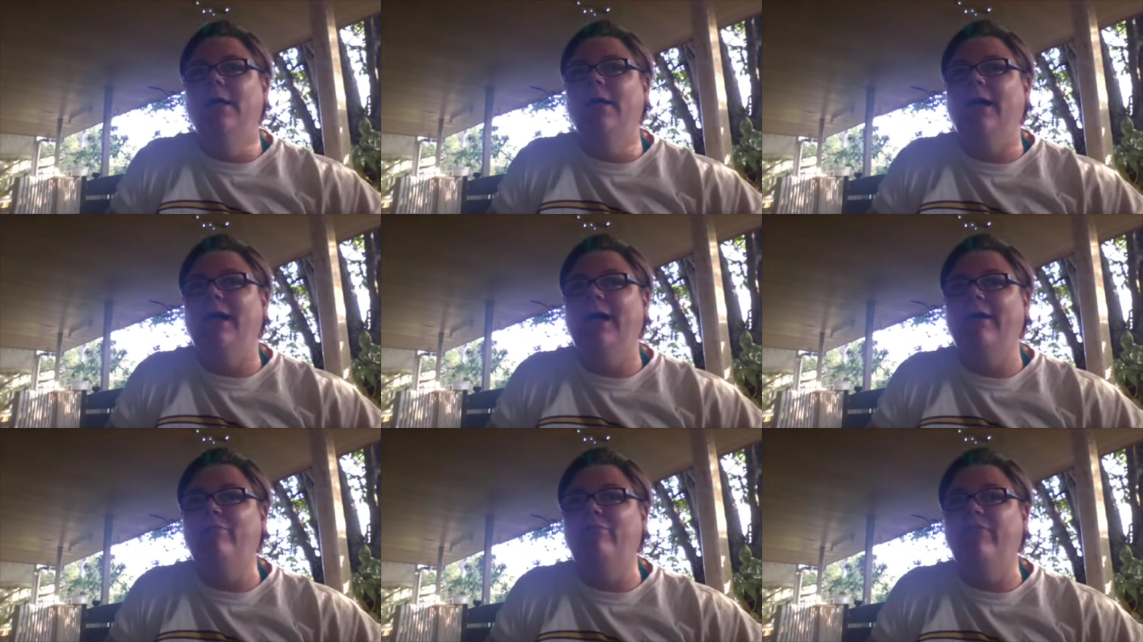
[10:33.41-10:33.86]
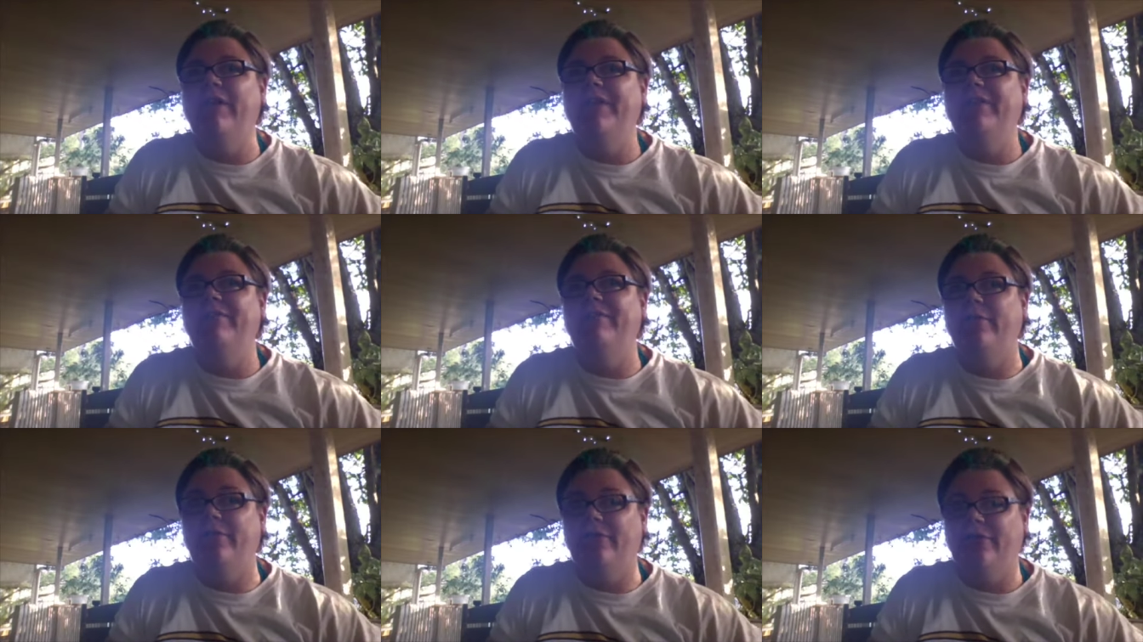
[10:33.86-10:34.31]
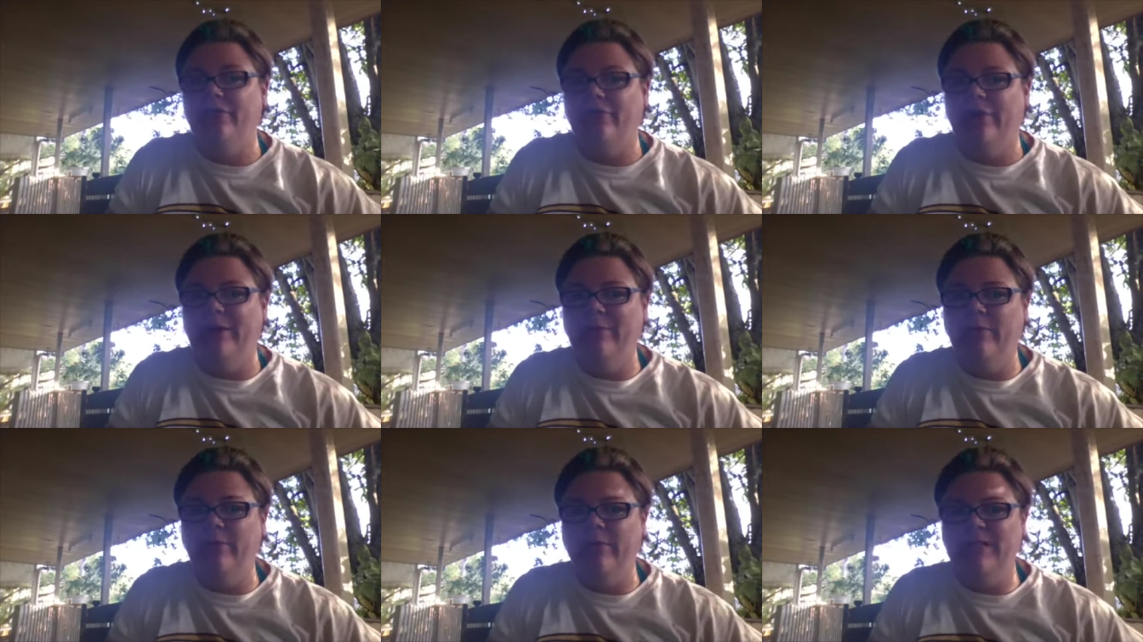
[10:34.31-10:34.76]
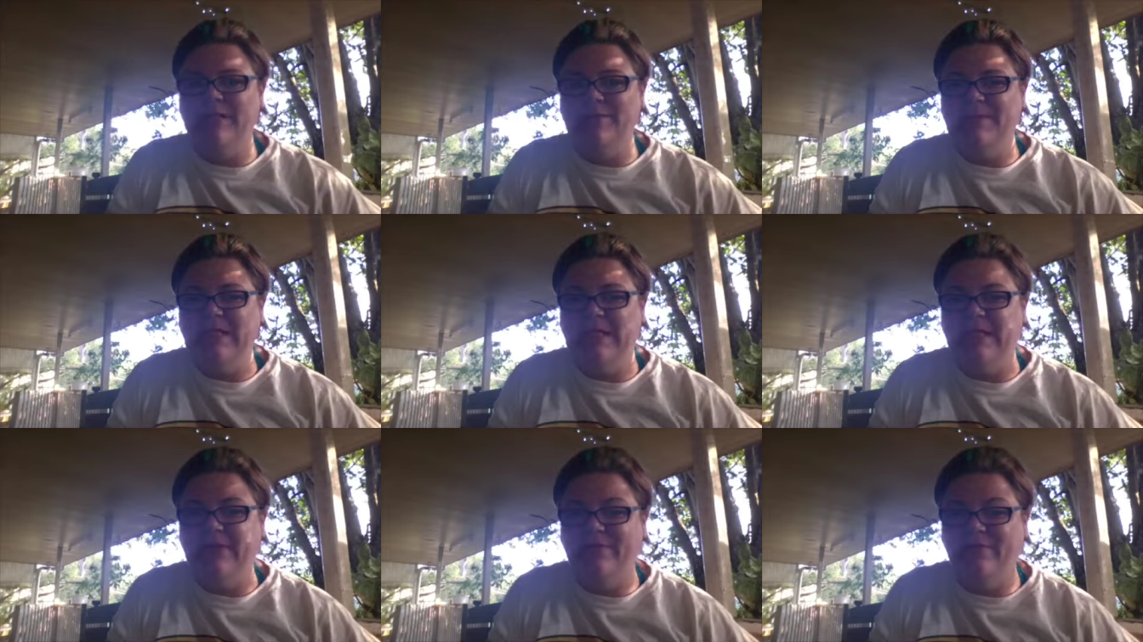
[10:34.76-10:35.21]
have read the first three books. I'm
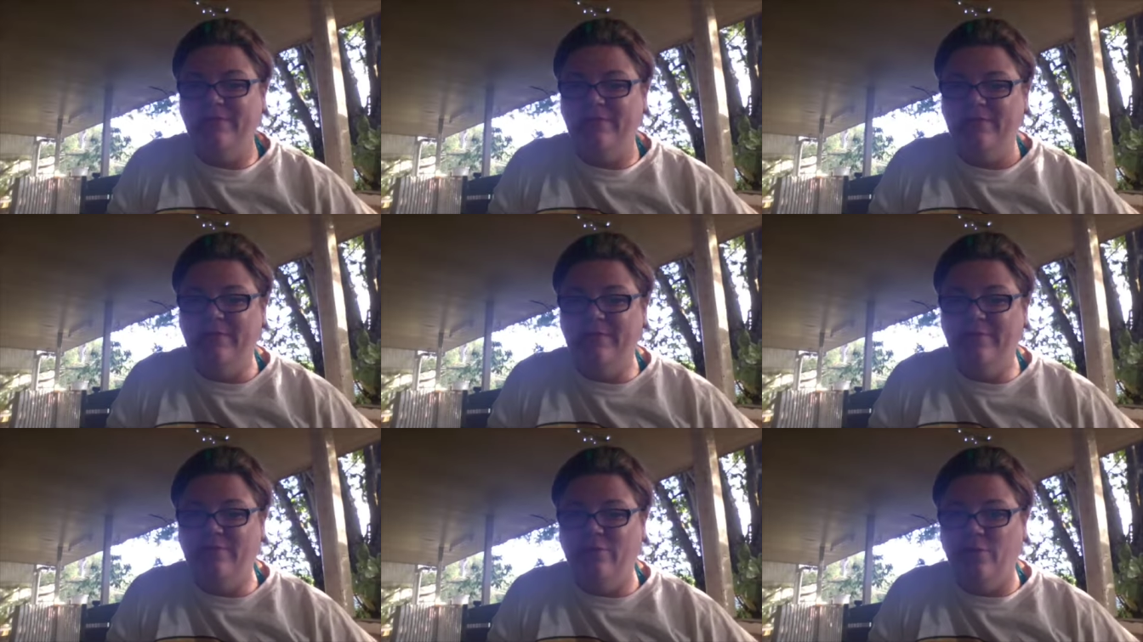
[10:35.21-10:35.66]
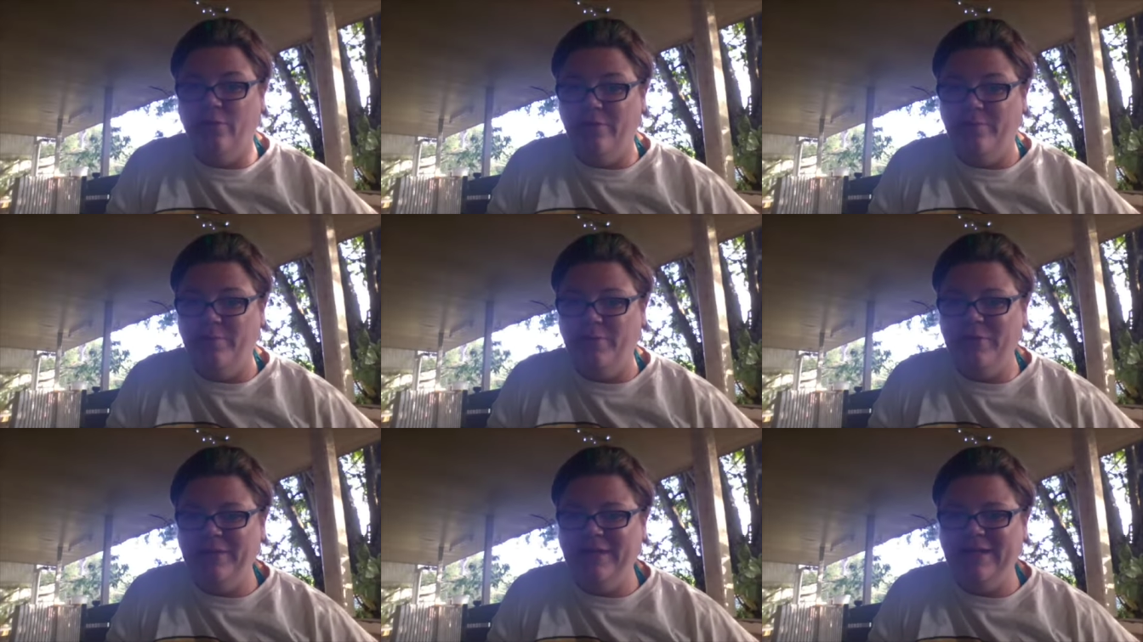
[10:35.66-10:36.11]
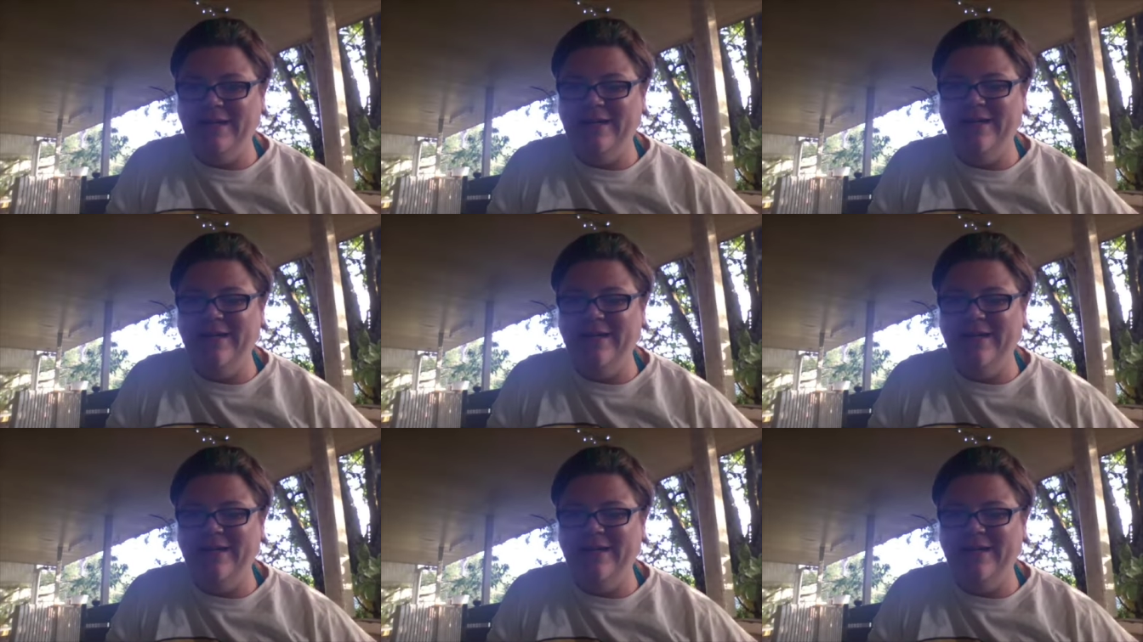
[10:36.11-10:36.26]
into the fourth book.